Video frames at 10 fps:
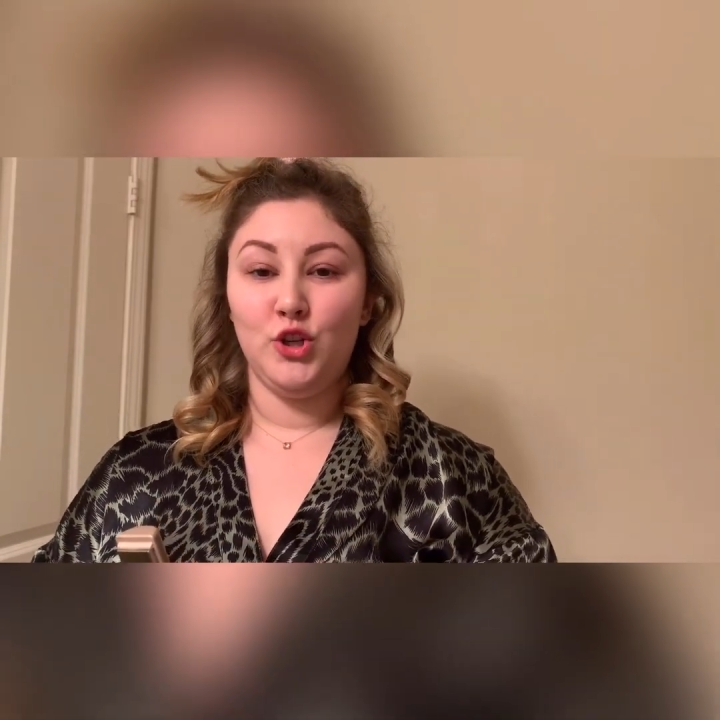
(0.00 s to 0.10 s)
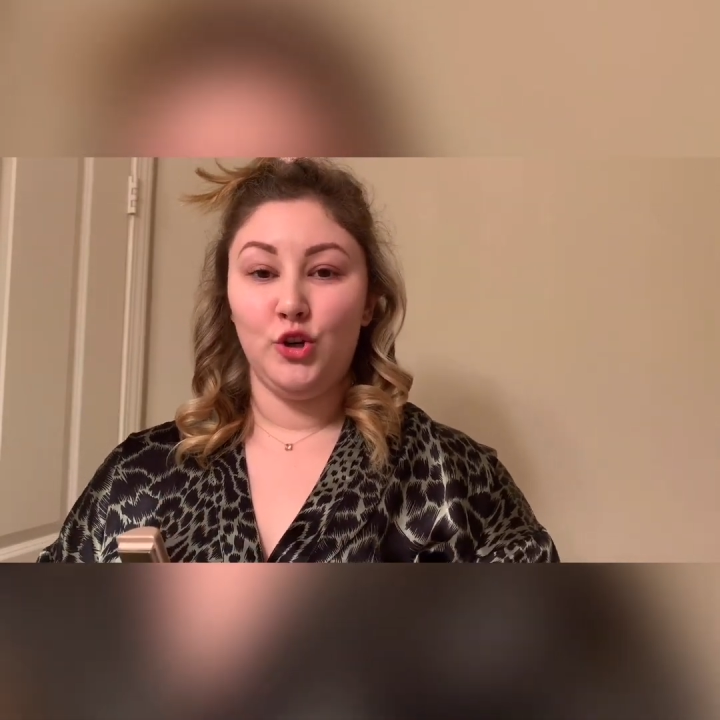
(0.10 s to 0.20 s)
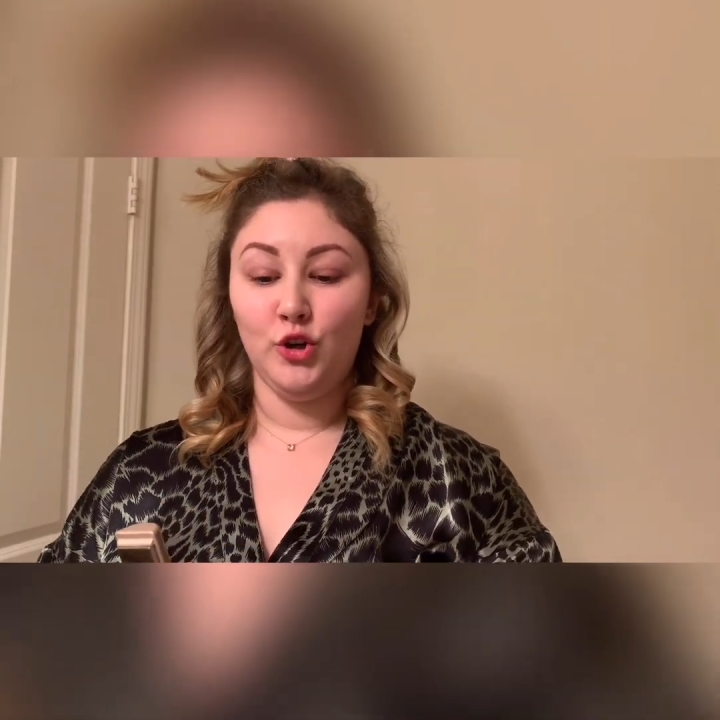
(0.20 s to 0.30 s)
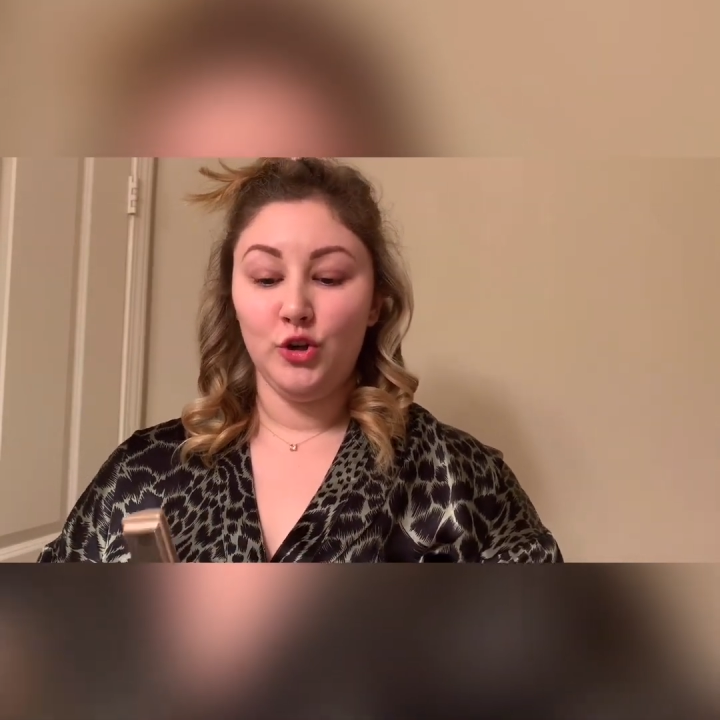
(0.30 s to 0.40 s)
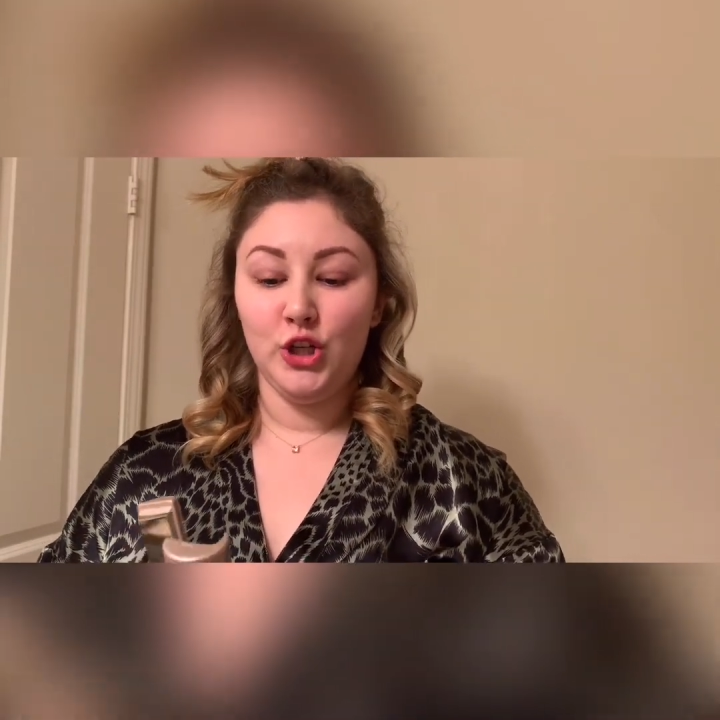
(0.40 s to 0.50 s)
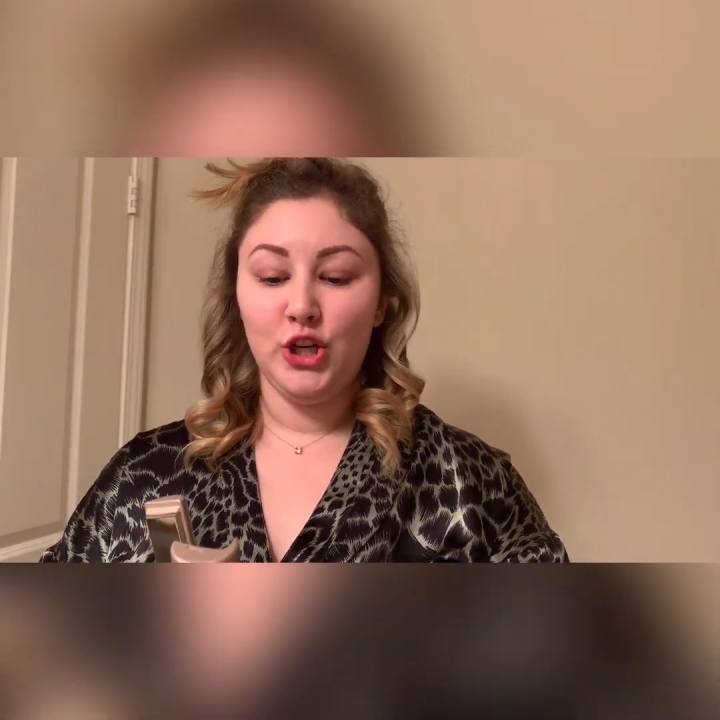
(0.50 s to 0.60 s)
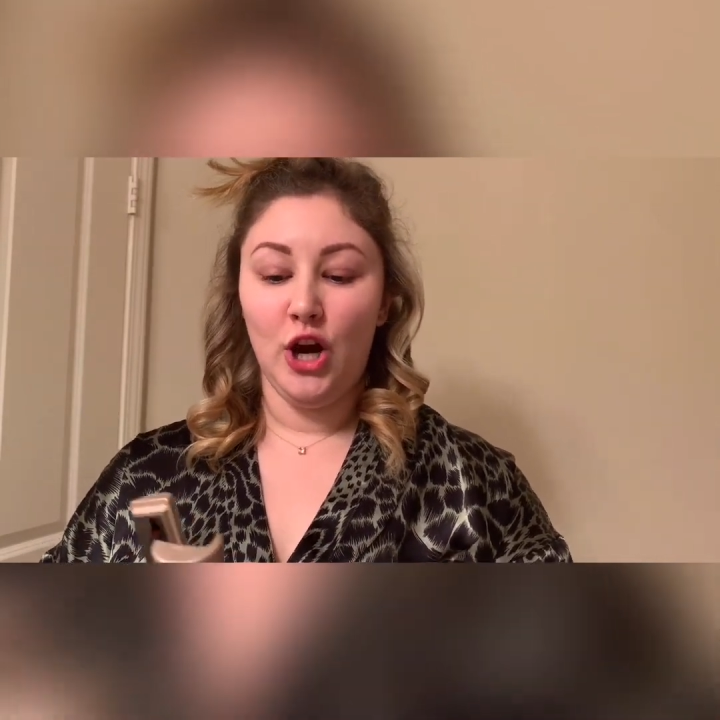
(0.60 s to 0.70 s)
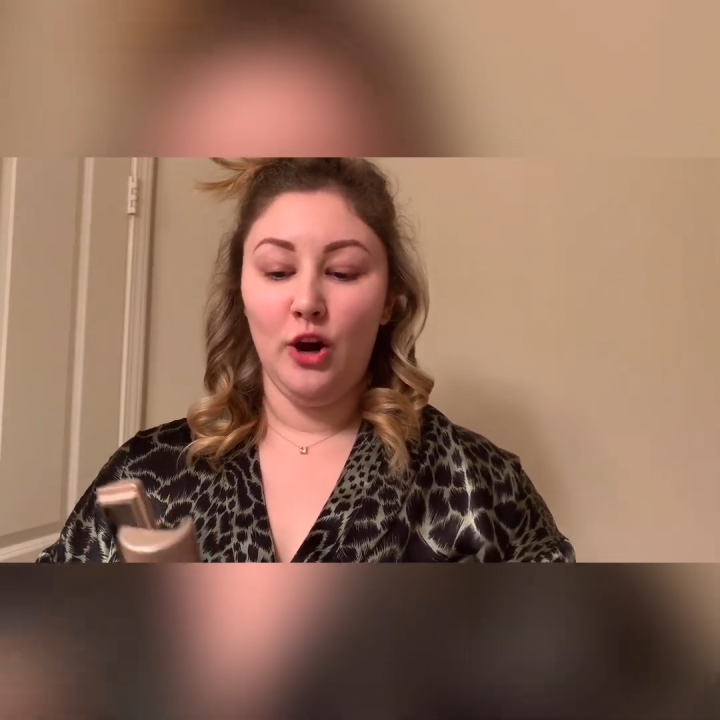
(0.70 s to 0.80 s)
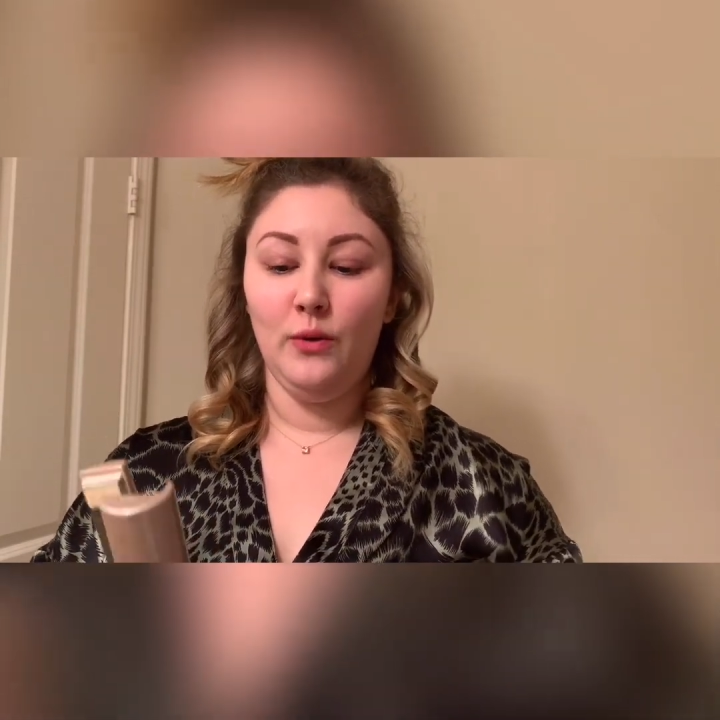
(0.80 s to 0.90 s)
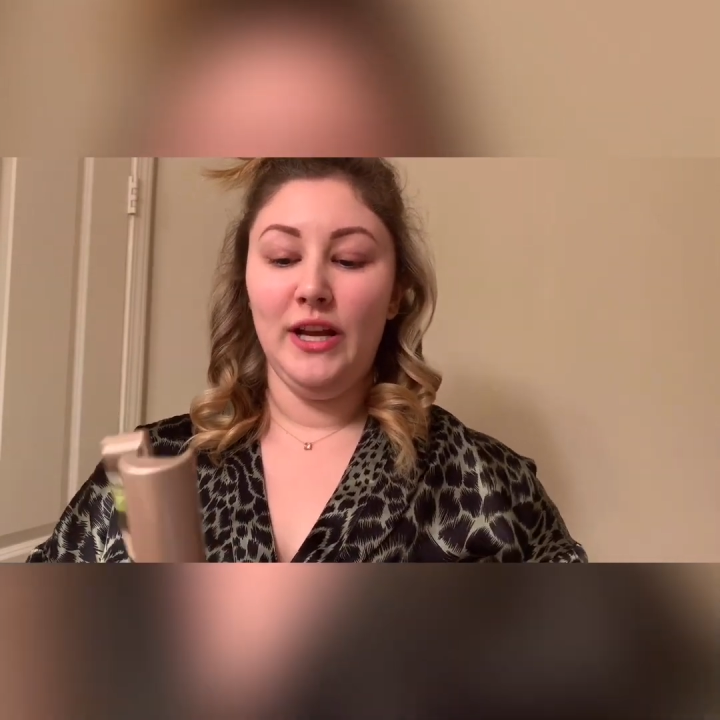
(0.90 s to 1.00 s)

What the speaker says: your curl to go